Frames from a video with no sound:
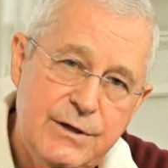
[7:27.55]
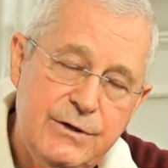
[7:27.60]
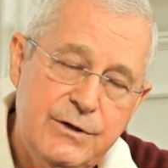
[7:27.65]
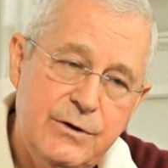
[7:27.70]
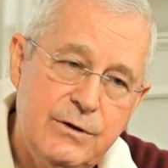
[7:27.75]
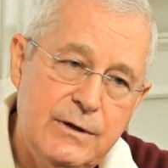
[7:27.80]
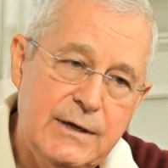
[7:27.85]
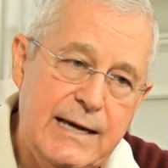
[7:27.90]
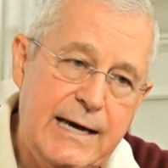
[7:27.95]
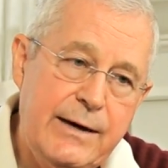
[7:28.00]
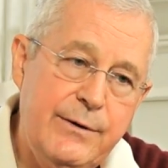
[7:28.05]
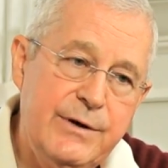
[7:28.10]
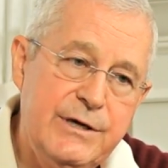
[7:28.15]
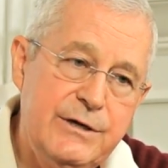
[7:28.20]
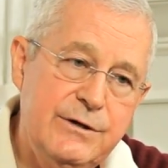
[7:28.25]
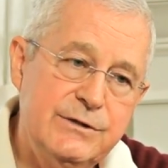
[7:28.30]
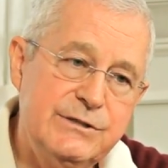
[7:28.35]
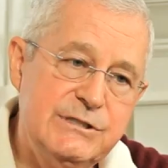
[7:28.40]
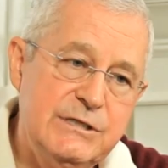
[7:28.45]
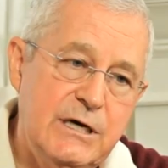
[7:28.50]
You're
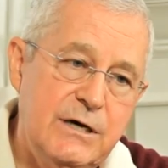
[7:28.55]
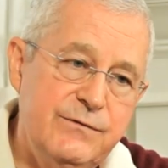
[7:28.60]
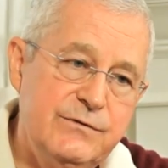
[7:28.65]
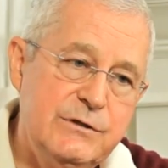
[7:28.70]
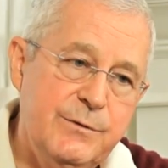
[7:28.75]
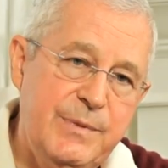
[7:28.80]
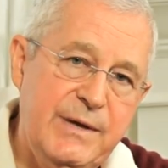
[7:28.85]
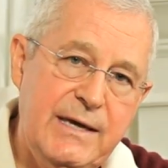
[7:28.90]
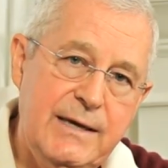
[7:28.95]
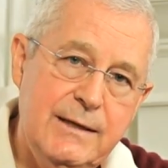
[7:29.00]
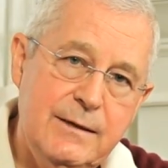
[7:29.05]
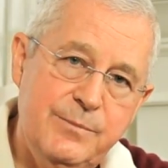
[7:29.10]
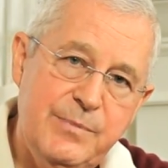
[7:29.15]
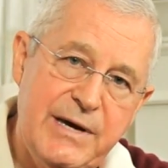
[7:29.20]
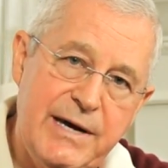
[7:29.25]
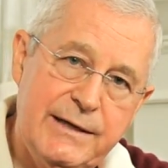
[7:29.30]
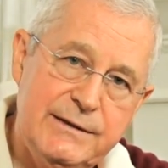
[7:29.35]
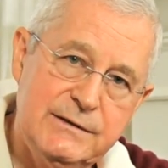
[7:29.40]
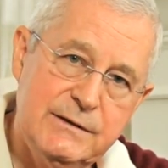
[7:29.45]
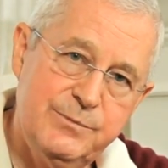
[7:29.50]
allowing yourself to be
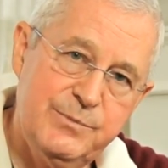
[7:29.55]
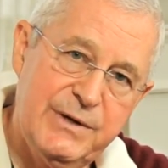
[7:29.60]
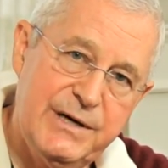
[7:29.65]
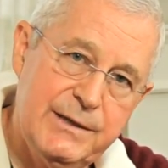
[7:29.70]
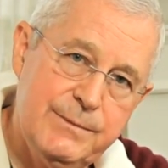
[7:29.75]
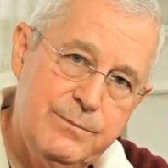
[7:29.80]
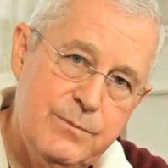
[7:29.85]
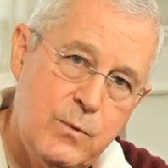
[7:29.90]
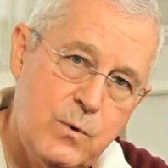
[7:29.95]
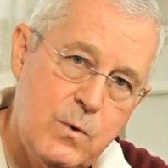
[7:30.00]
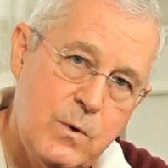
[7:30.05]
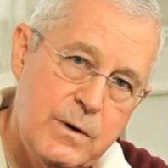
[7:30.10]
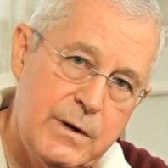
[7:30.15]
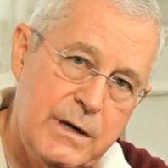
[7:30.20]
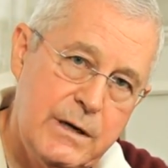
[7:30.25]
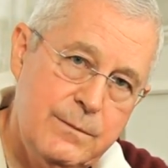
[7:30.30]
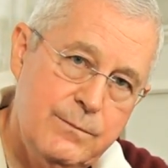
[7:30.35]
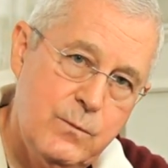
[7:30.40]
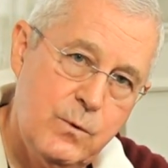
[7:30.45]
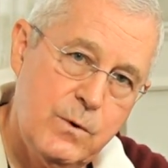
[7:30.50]
impacted by
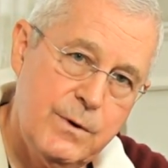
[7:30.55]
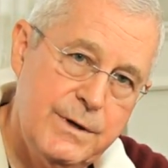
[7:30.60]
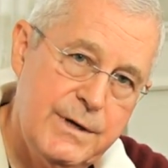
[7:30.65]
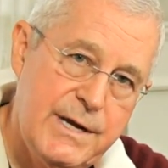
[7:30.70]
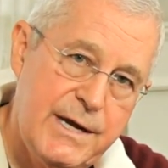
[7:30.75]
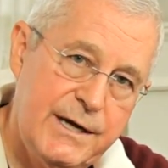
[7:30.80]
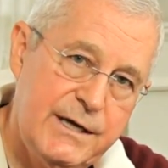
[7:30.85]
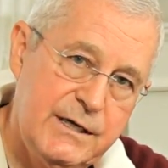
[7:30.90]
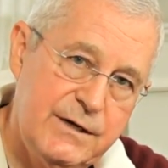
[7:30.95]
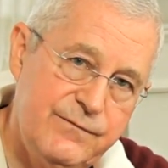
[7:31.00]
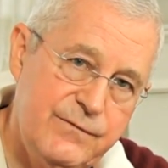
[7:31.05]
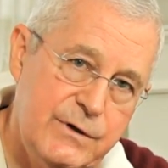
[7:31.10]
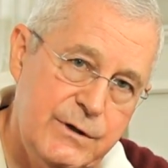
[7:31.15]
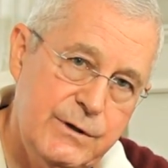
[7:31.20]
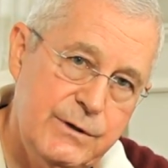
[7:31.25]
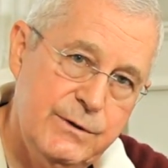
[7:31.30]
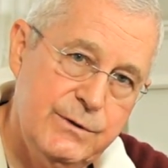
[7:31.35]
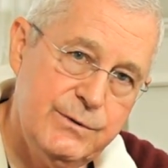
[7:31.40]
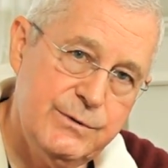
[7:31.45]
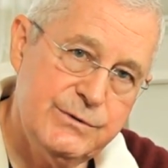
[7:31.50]
more and more negative
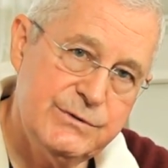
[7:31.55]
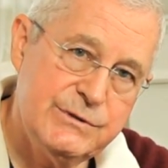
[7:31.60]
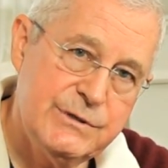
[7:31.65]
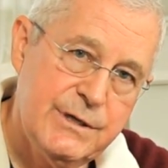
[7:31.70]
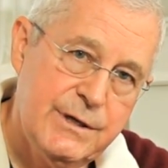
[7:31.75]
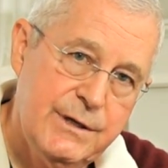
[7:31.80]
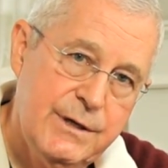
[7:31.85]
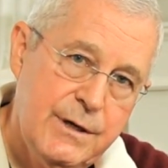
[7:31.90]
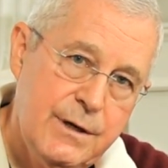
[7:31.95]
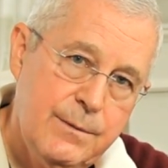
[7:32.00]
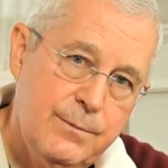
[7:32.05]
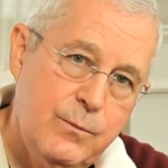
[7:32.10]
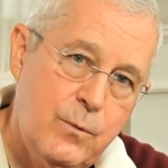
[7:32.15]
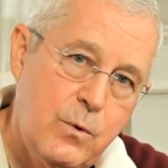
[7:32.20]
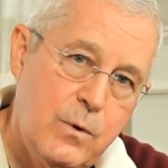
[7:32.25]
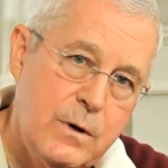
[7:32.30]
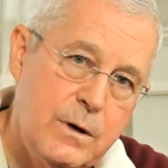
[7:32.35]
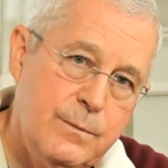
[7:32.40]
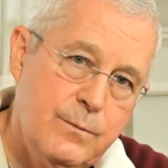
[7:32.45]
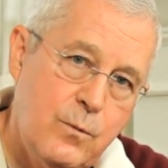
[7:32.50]
news,
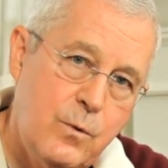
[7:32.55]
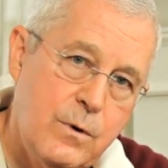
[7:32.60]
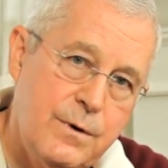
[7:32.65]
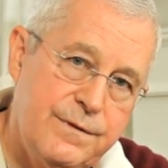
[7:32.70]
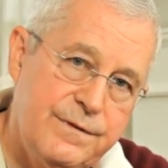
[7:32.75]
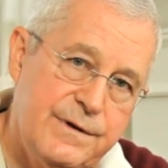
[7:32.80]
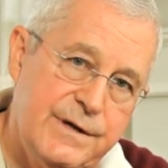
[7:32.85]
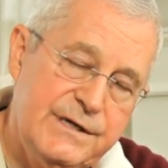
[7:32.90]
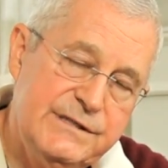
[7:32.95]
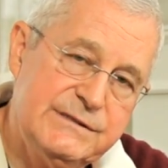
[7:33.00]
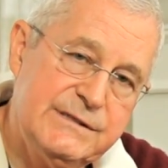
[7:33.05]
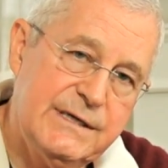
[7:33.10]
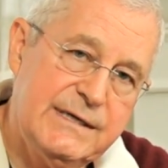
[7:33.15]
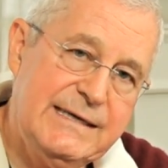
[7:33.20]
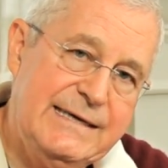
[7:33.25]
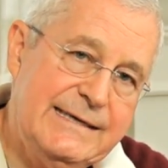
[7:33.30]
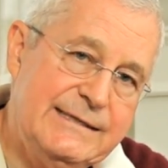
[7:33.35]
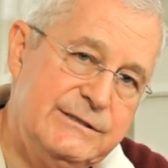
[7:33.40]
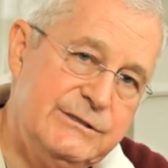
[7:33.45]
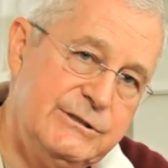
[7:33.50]
more and more things
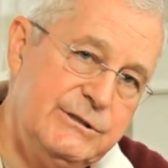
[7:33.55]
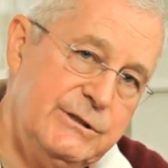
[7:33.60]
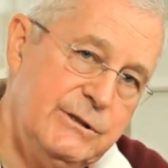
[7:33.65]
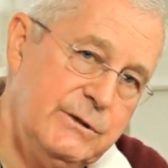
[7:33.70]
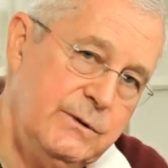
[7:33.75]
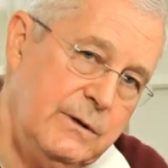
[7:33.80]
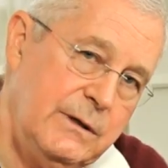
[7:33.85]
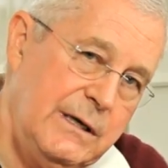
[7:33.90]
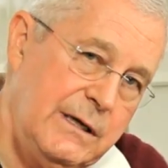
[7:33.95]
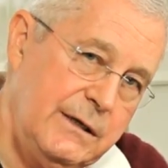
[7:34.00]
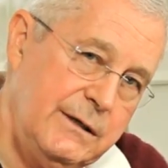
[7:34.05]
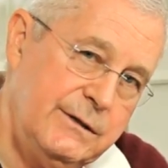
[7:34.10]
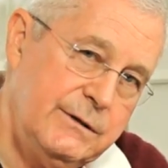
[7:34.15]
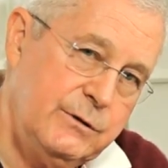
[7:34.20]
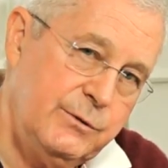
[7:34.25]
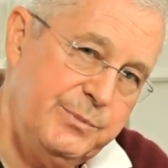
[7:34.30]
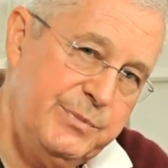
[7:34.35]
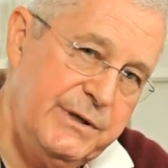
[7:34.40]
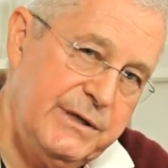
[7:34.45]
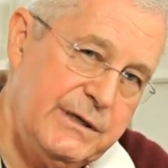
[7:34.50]
that get you a
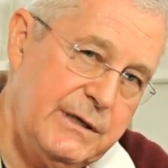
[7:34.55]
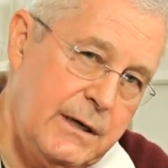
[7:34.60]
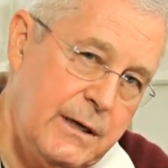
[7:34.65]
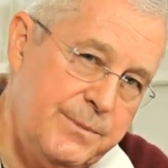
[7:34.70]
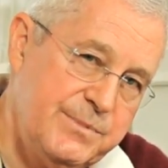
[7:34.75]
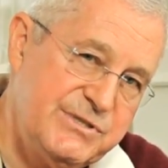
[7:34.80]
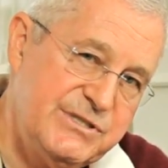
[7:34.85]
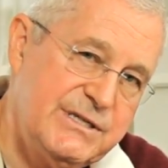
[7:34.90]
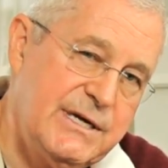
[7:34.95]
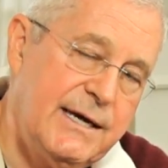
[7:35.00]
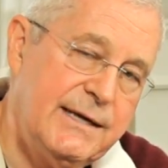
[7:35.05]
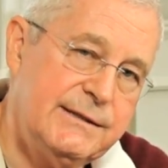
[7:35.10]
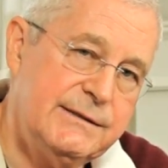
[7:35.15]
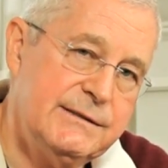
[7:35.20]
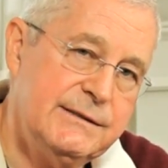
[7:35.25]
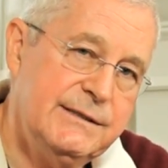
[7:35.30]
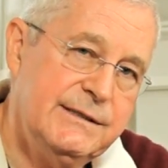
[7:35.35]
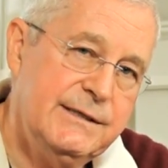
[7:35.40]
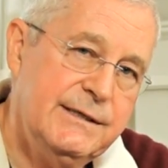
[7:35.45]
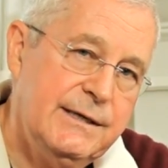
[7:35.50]
little bit
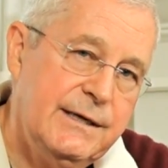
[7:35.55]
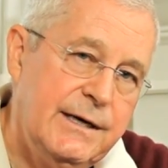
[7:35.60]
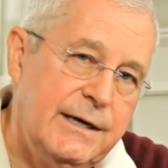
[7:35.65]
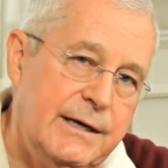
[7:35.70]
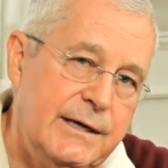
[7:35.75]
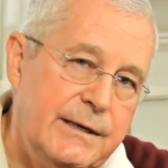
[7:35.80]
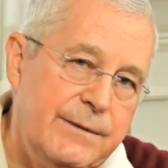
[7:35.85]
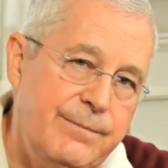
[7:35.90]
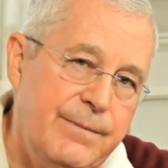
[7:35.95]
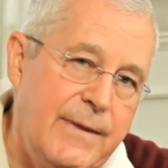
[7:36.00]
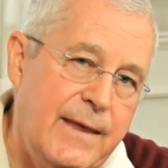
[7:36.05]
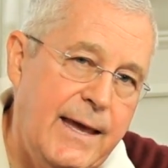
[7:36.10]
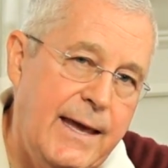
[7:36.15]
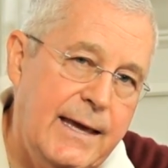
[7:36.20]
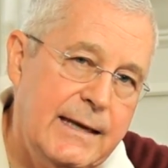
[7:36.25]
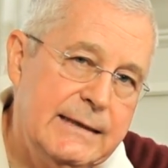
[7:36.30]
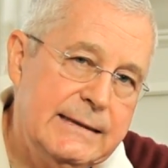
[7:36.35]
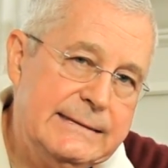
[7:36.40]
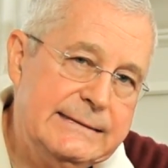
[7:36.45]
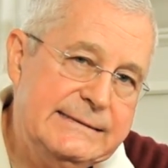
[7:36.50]
upset
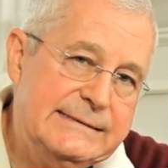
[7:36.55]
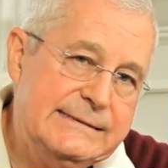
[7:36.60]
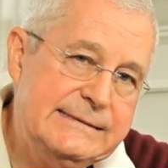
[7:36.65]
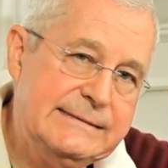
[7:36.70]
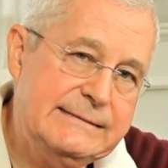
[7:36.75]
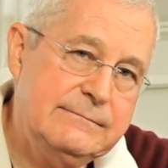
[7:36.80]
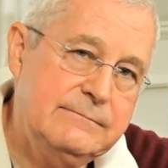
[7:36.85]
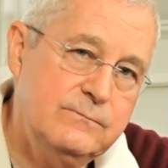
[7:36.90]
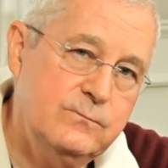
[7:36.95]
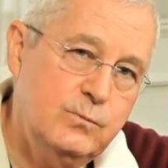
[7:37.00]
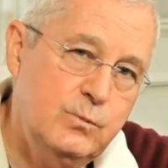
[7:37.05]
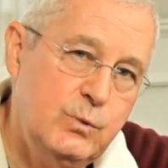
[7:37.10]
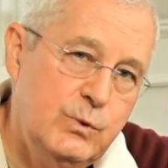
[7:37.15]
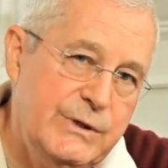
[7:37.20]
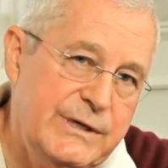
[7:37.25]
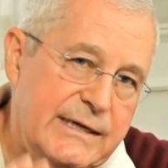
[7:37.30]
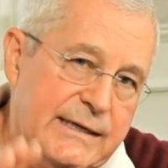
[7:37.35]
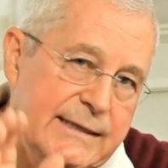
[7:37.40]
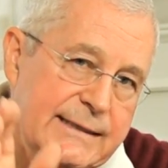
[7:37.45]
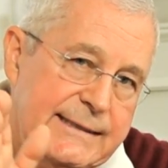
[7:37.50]
and
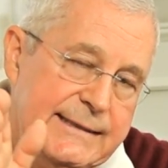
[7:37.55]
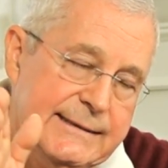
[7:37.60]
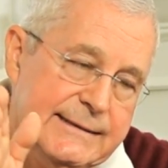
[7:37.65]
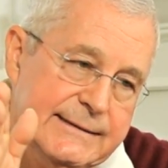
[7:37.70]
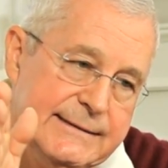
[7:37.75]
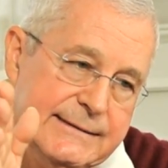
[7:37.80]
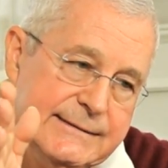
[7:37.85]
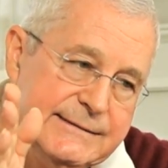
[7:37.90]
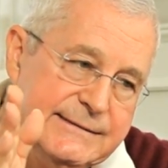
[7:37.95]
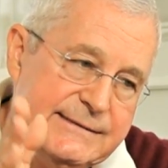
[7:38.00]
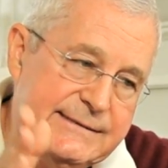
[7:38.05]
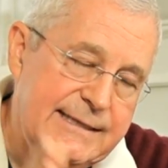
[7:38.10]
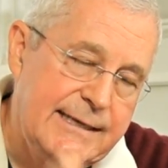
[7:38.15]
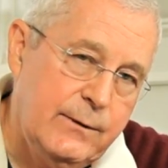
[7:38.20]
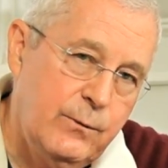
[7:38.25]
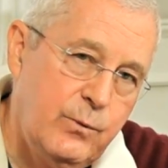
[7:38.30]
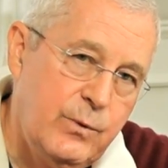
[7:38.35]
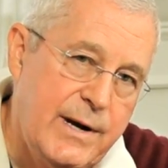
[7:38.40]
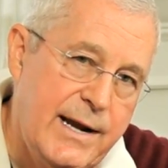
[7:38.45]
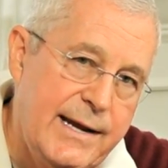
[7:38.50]
really
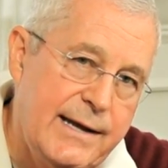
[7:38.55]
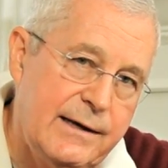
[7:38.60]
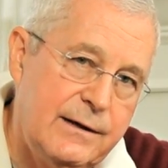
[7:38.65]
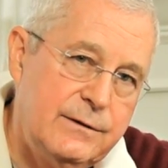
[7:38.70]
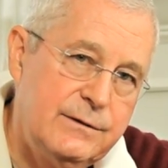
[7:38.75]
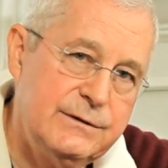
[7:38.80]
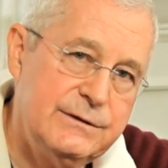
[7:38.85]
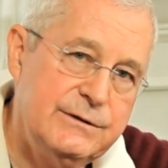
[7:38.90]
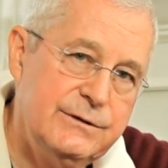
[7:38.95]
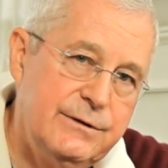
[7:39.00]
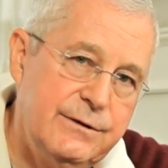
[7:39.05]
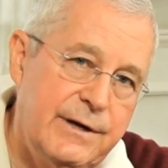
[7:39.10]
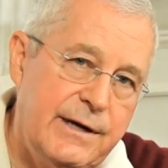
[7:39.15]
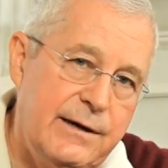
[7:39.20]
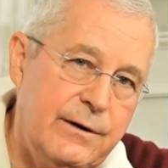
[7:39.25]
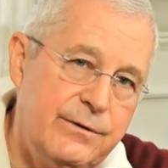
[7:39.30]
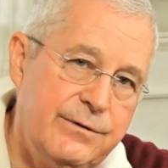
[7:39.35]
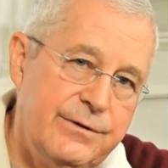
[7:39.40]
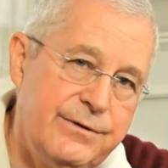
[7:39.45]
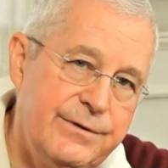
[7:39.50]
derail your
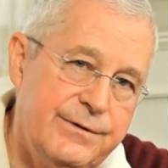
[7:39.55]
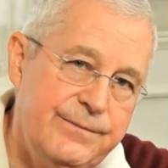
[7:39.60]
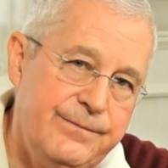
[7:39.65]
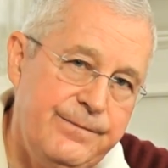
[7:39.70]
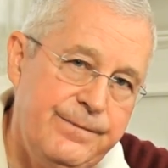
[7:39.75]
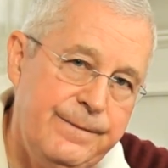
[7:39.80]
health.